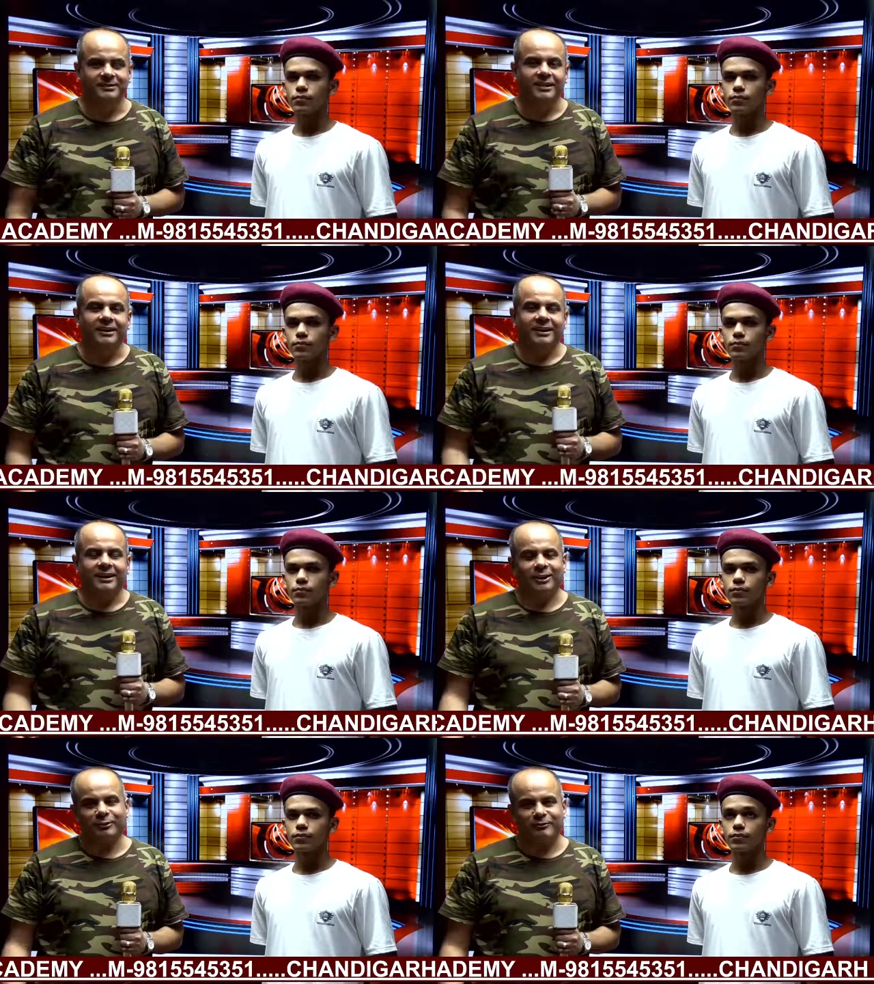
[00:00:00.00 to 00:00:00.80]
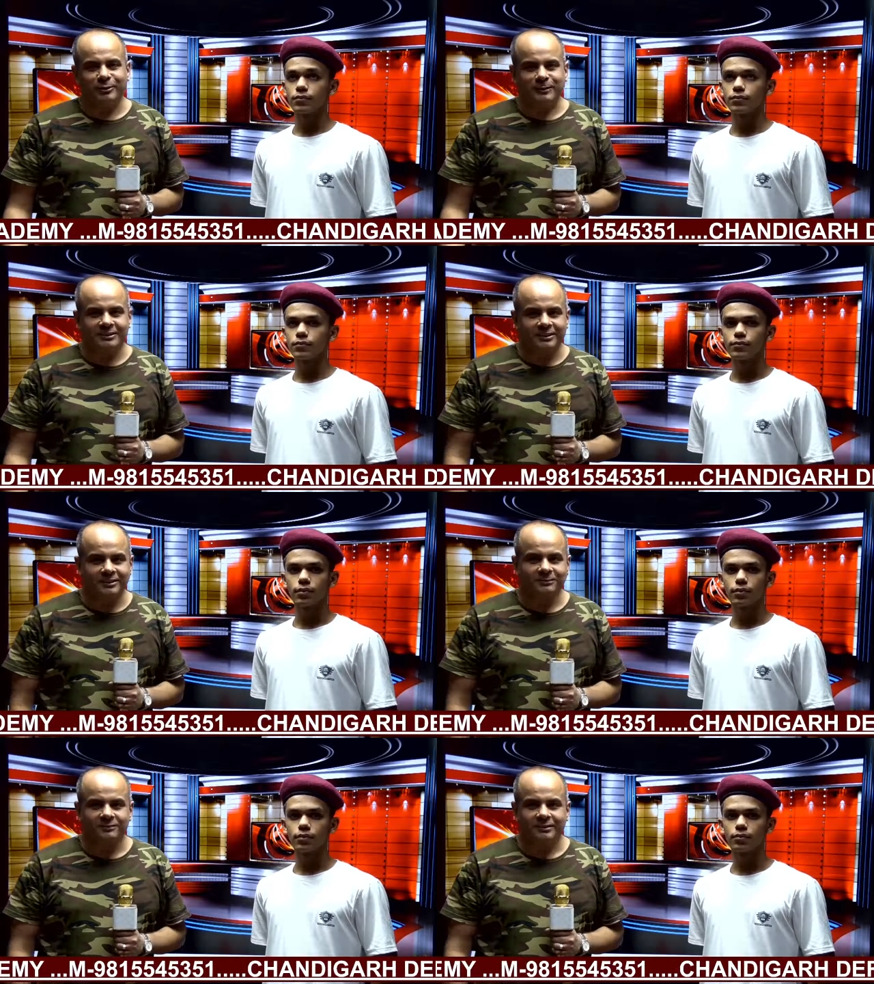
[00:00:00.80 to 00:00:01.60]
Speaker 1: Hello everybody.
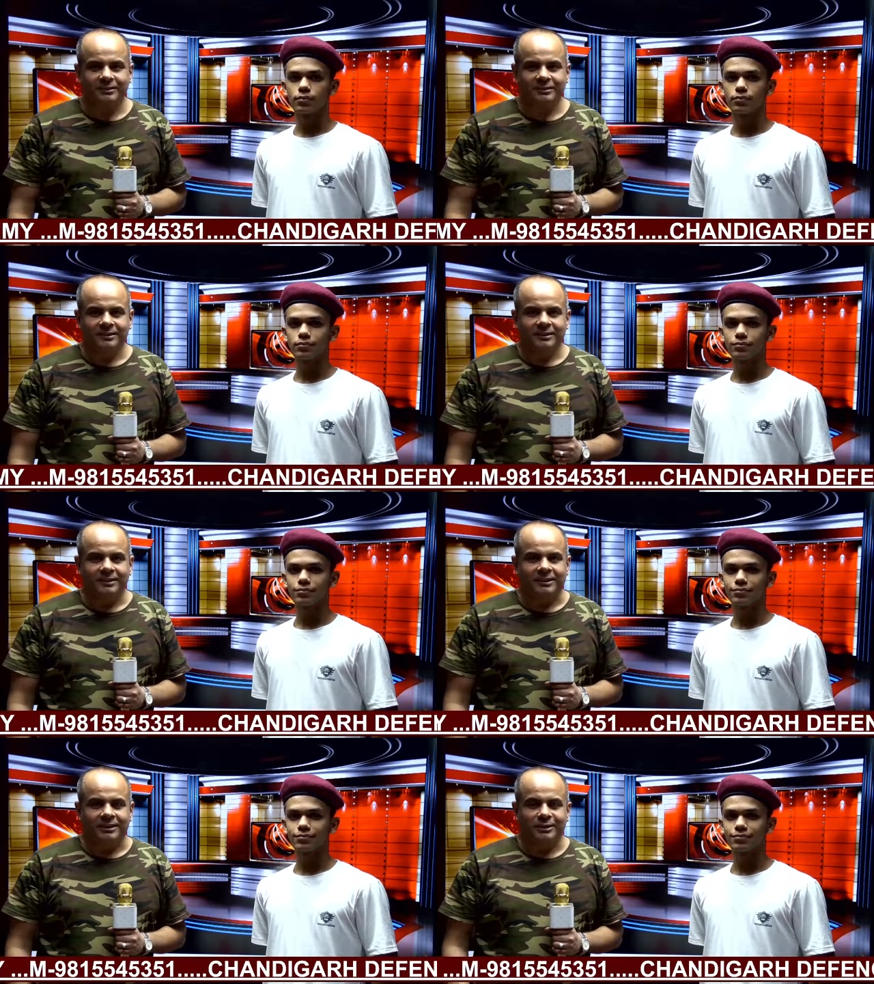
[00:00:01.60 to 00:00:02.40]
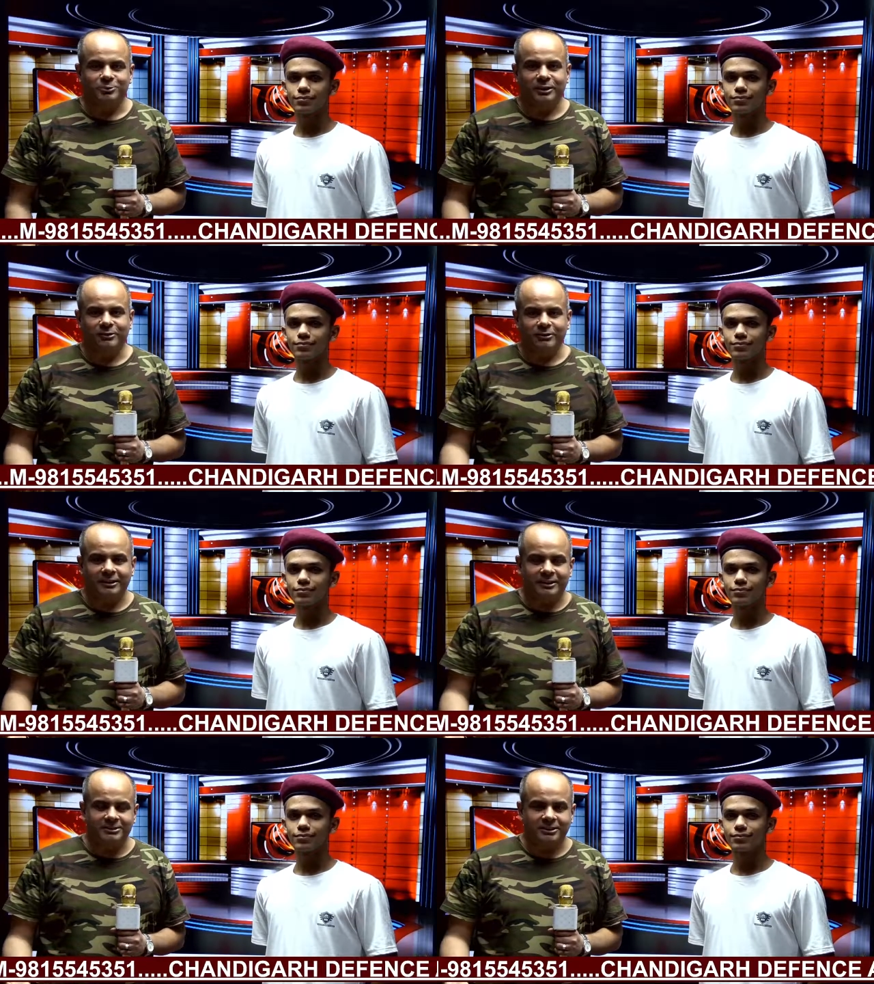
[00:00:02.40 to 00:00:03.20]
Today we are at
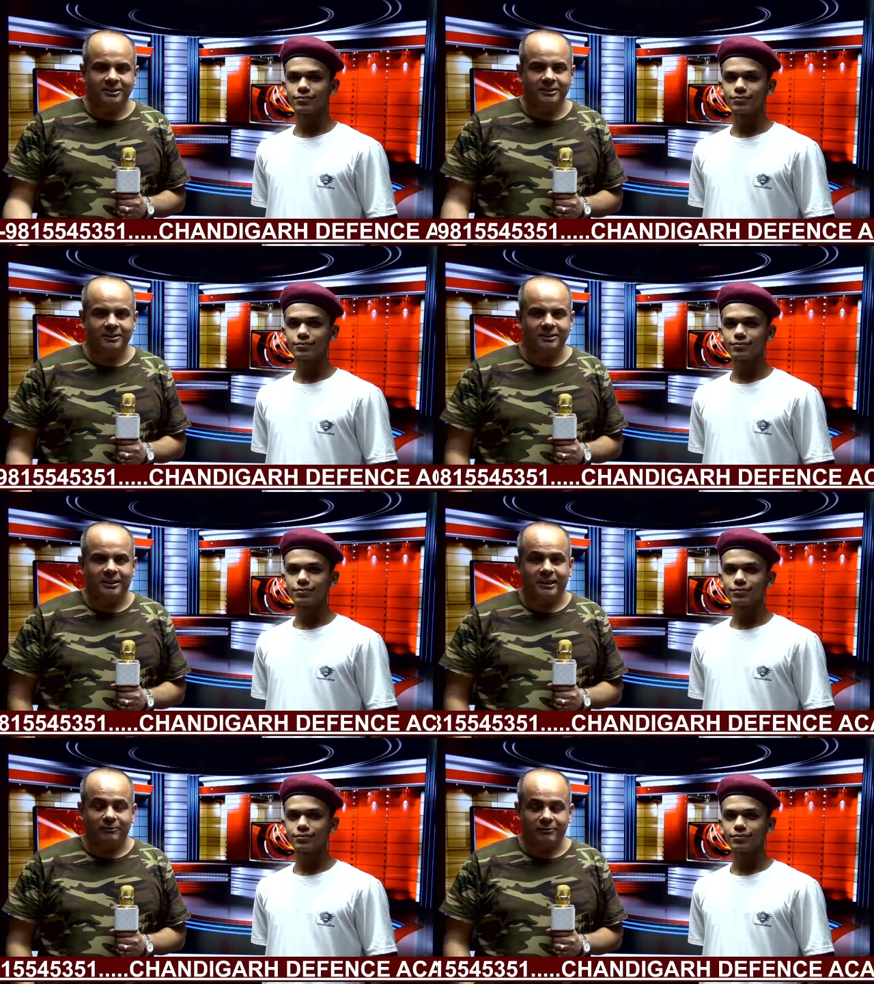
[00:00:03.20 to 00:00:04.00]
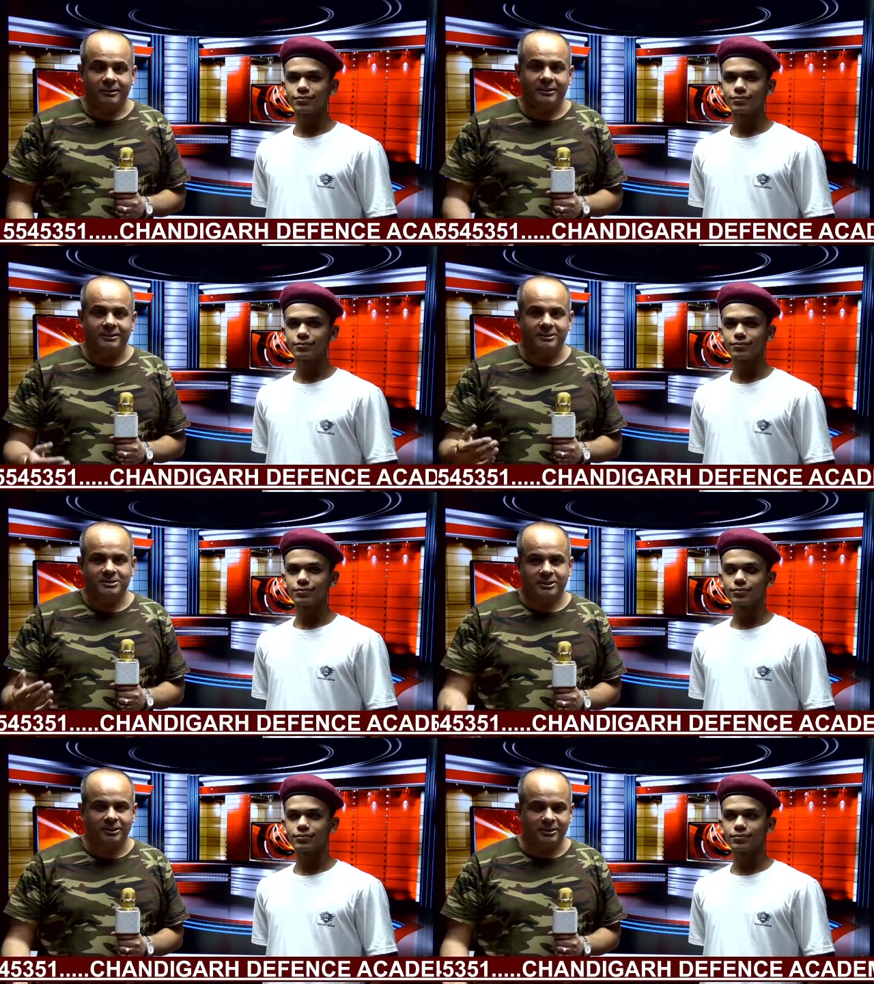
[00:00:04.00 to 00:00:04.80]
Chandigarh and we are at the
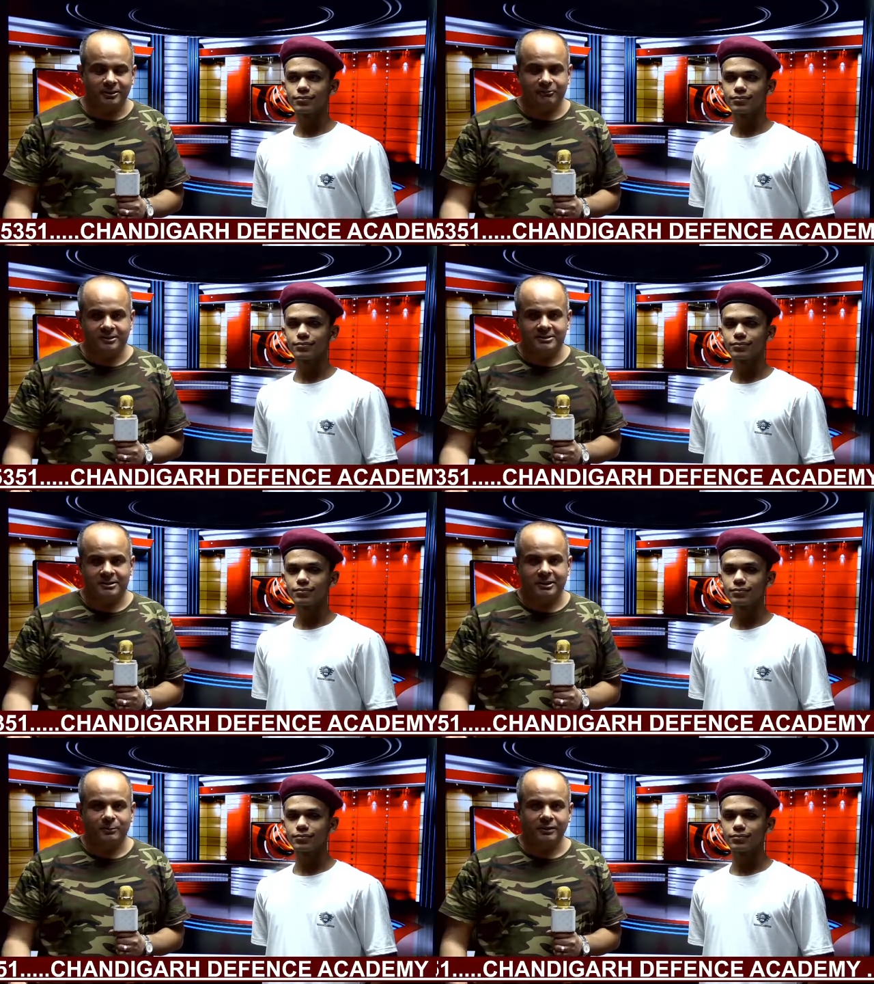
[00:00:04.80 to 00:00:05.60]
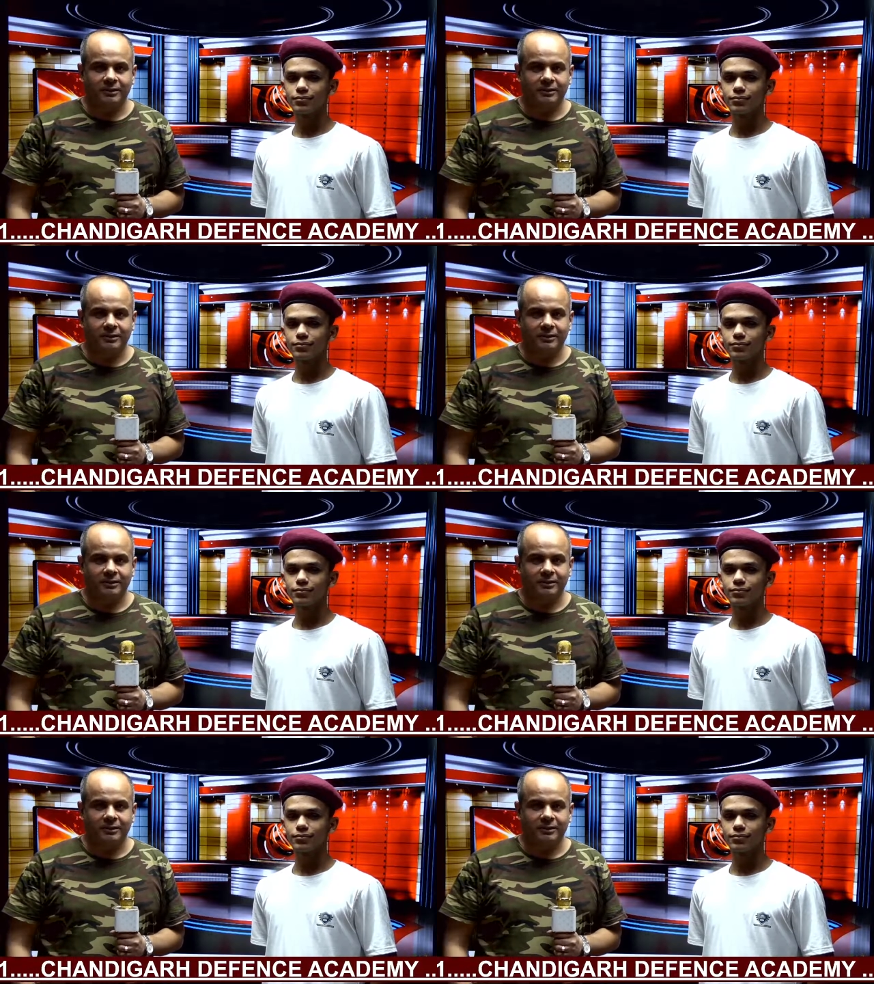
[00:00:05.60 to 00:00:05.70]
Chandigarh Defense Academy.